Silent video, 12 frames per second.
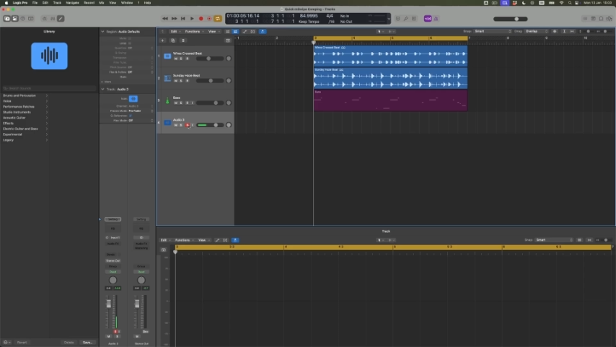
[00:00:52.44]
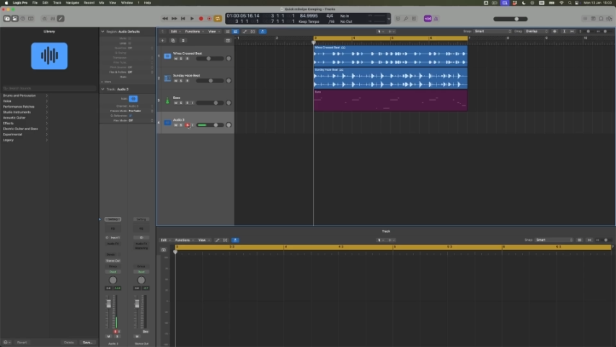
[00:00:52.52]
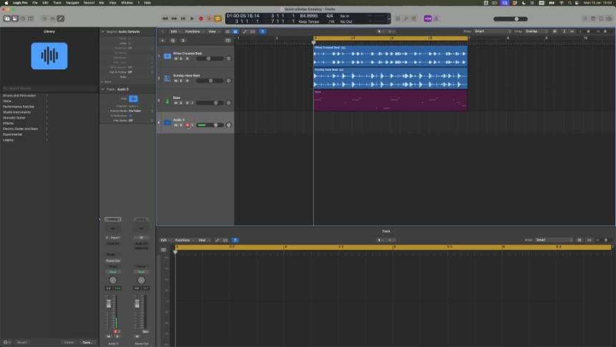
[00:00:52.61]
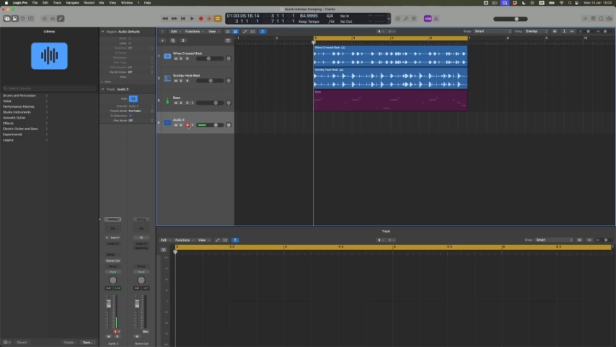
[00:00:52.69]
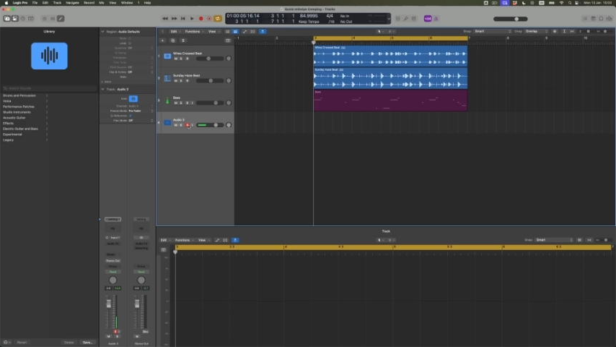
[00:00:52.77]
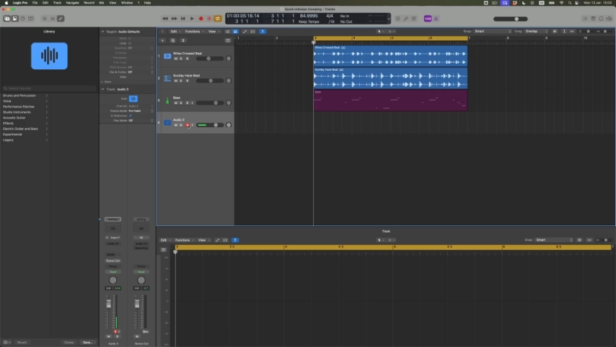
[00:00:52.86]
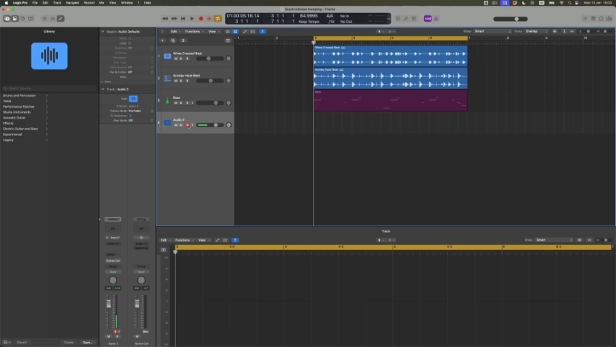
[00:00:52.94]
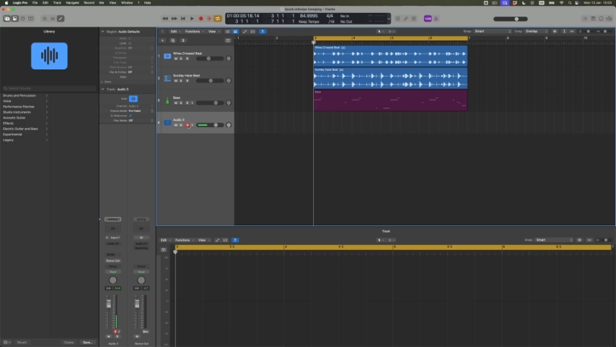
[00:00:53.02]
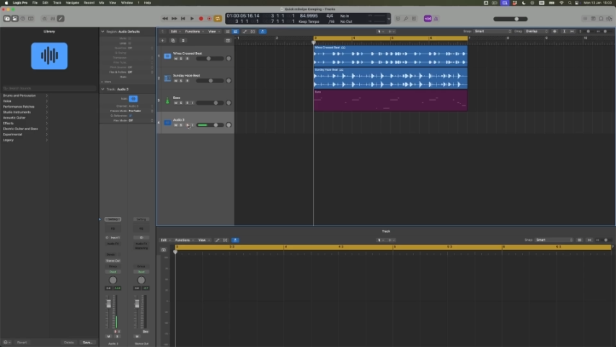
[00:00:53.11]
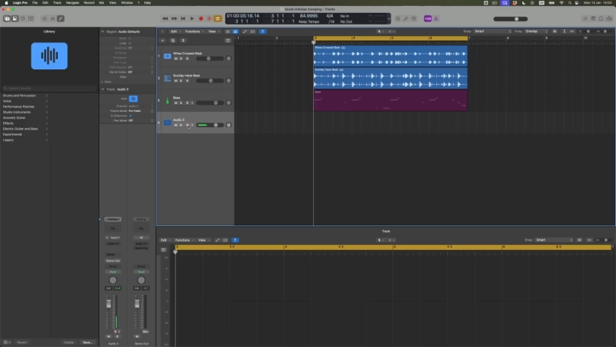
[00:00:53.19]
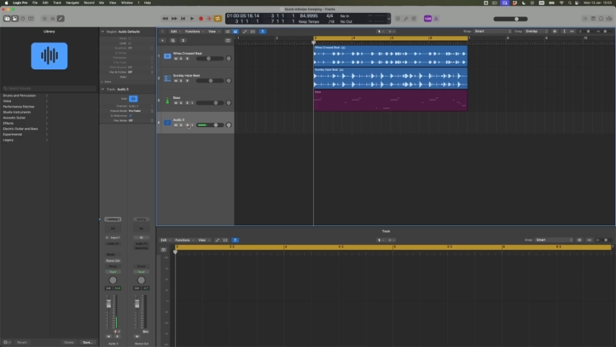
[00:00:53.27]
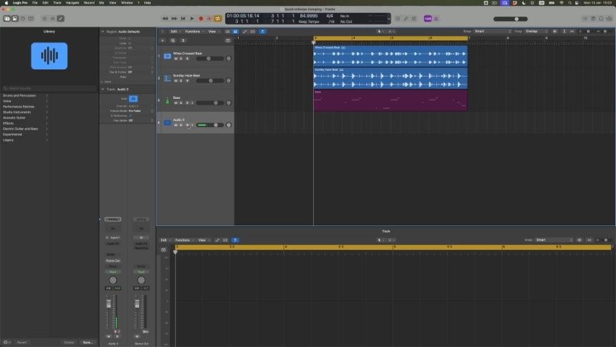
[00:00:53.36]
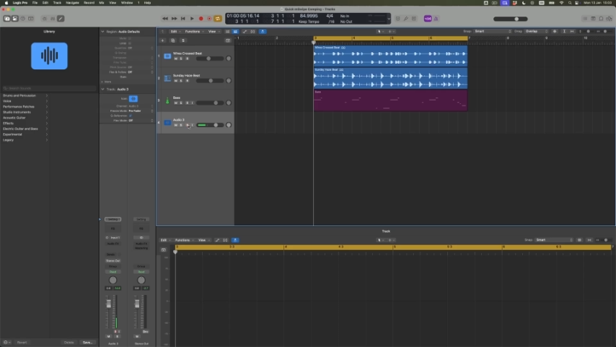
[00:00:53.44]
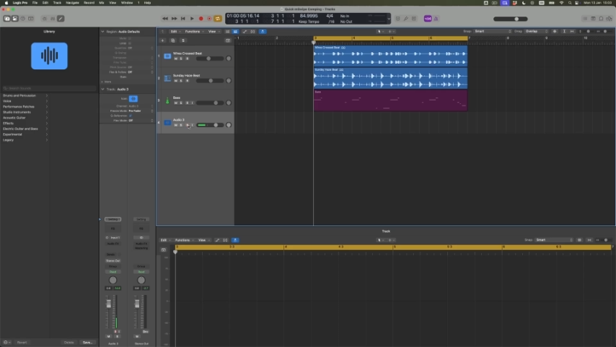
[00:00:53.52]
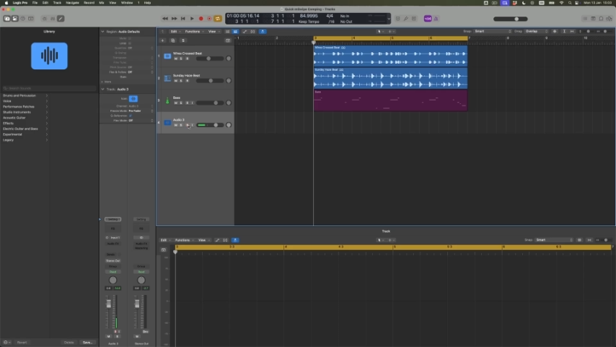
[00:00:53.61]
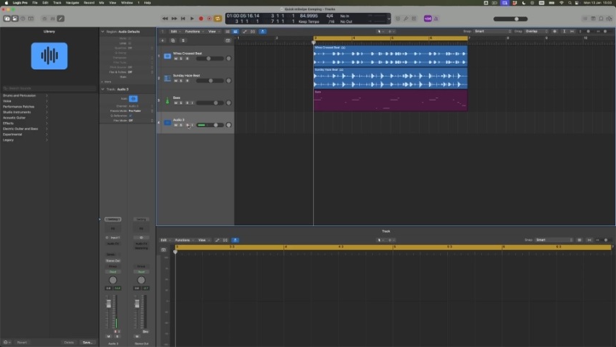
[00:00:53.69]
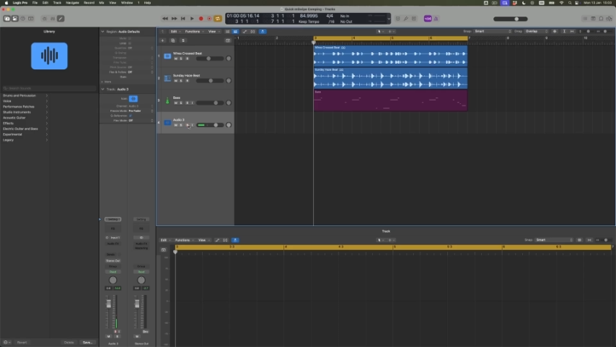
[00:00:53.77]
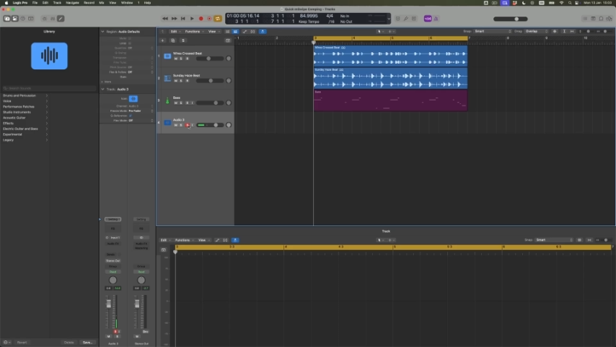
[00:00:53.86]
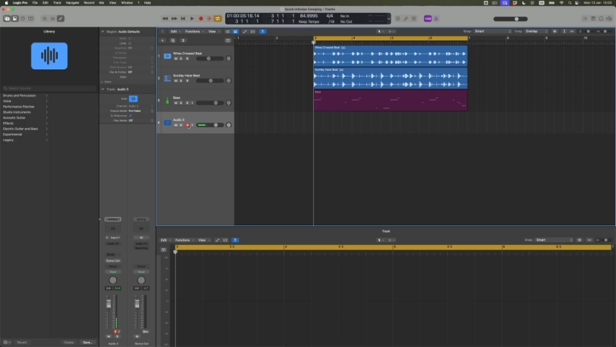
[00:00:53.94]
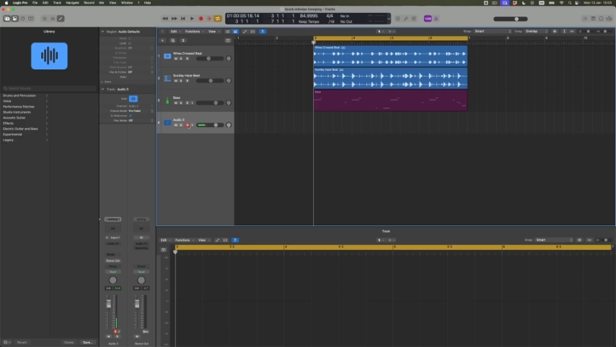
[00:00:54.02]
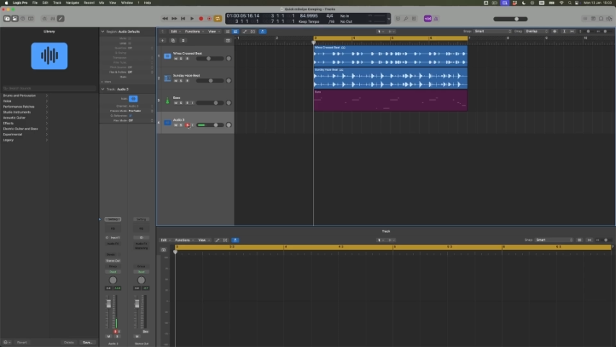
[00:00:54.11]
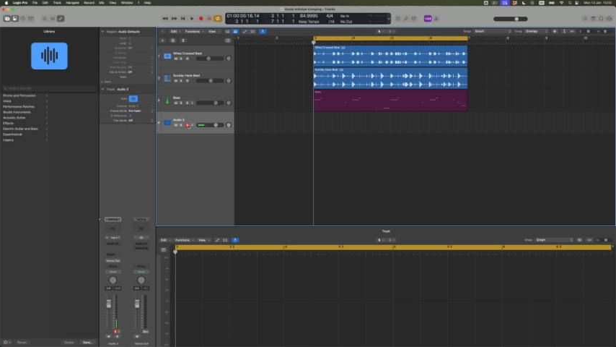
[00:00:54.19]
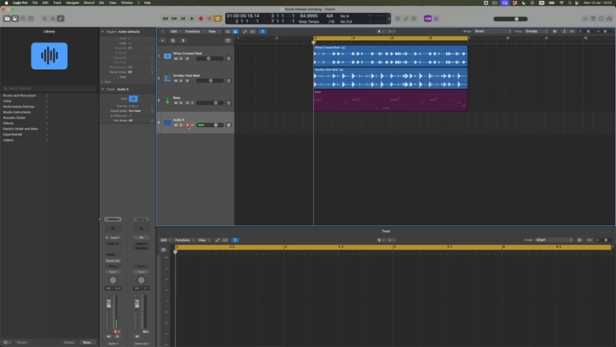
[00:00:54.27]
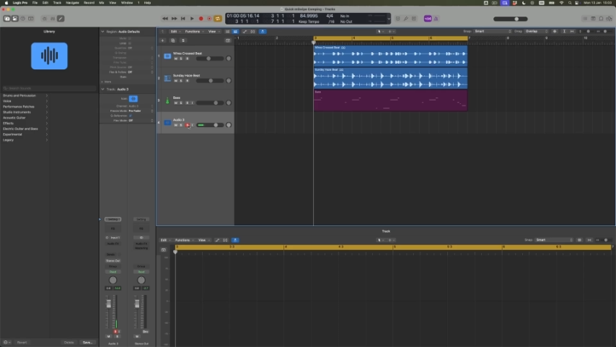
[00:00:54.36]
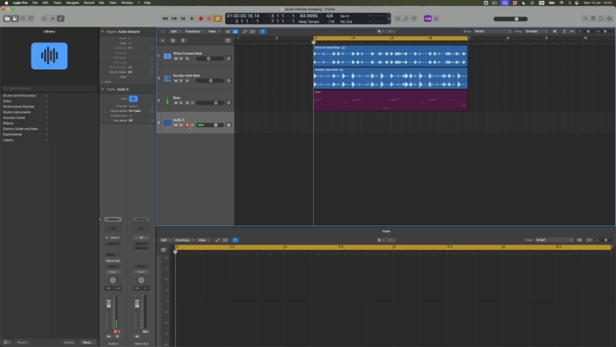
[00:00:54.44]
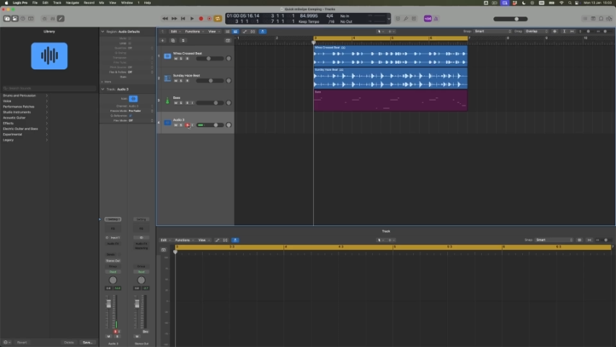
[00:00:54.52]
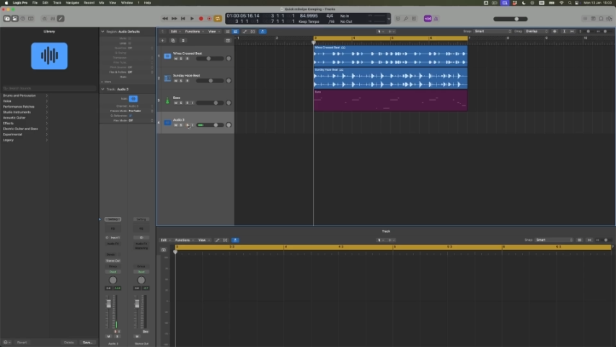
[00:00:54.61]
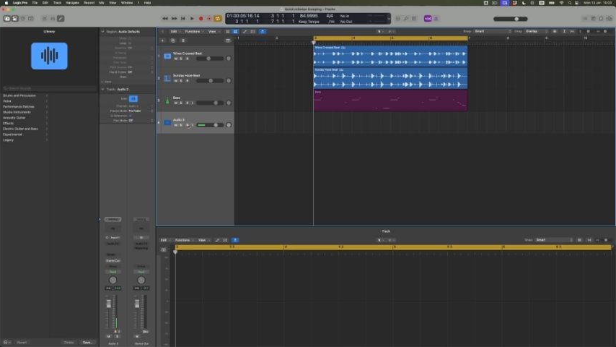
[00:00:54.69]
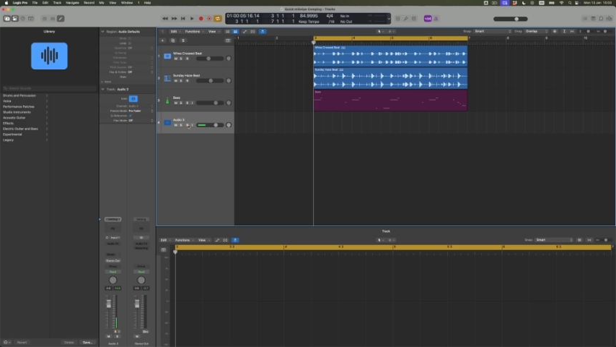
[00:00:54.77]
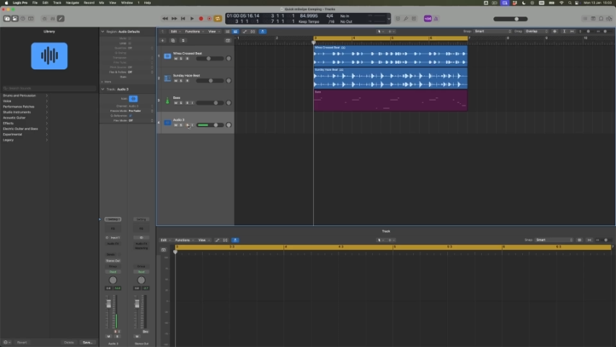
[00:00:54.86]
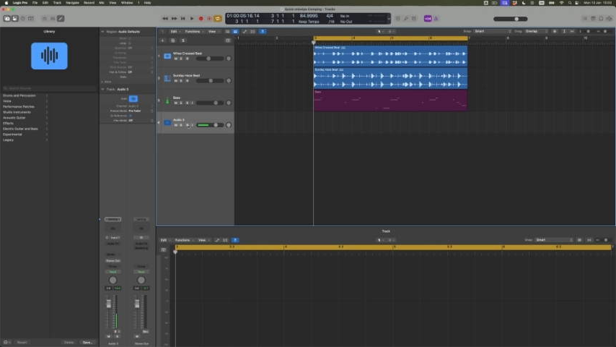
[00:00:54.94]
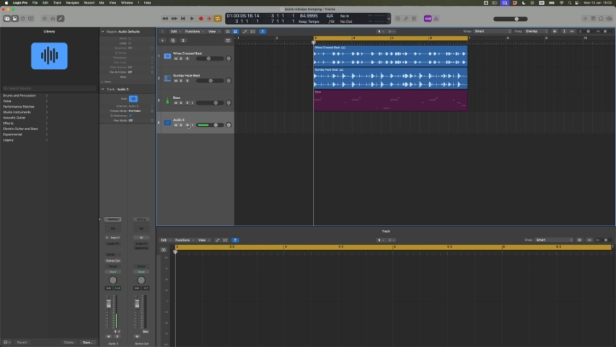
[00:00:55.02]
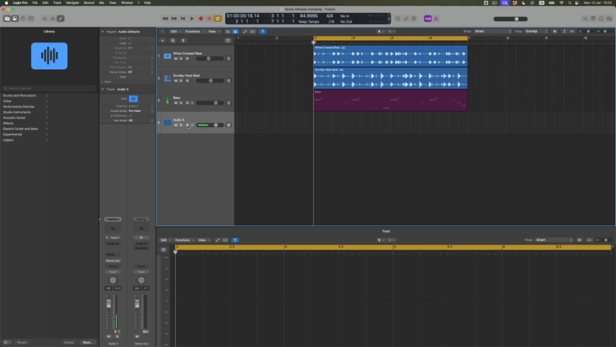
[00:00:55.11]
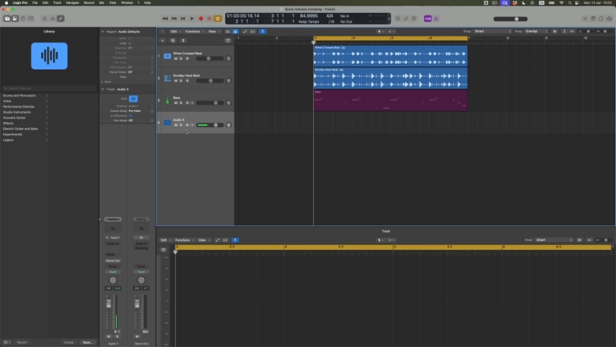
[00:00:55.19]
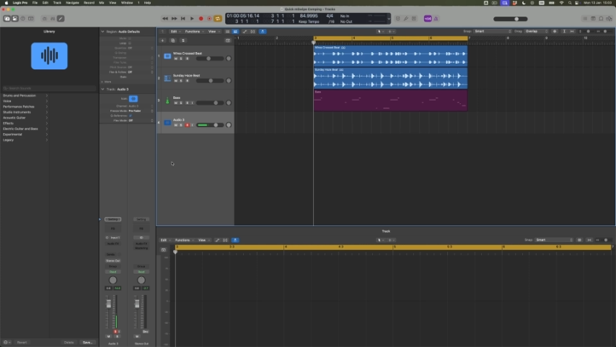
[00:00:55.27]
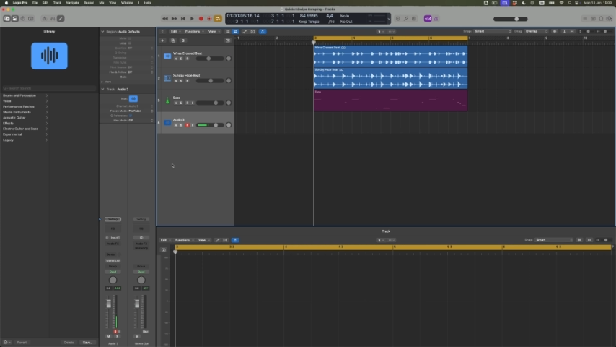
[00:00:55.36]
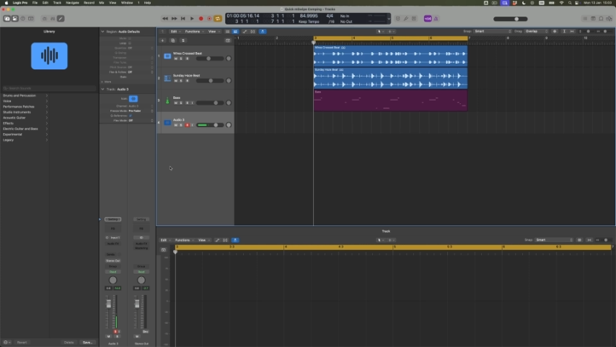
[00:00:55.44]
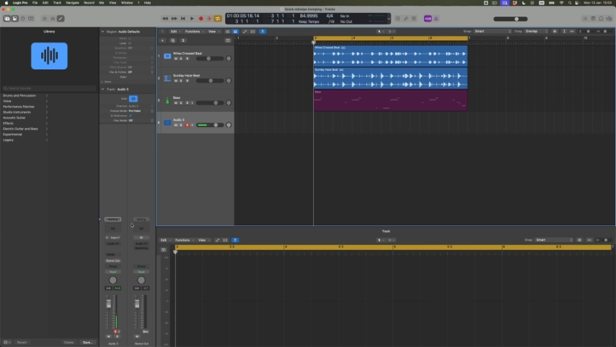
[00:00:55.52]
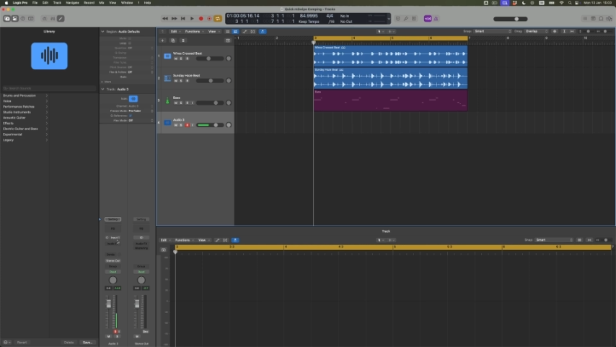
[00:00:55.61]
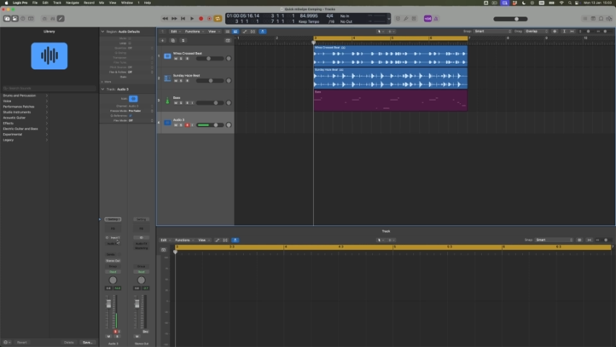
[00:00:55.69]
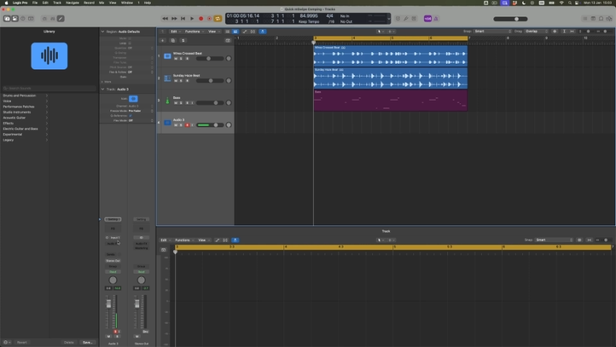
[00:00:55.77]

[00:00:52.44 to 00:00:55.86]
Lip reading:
Nobody's mouth can be seen.